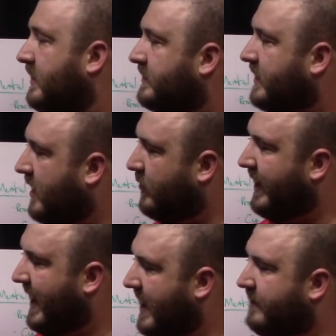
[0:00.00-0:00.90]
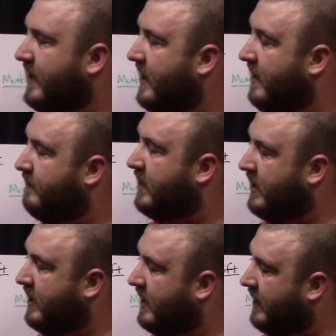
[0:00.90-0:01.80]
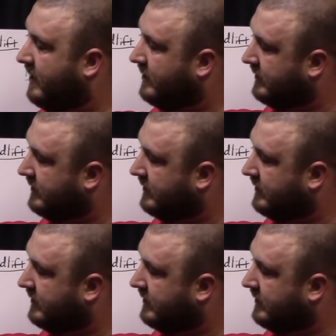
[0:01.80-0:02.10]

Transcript: So we have, I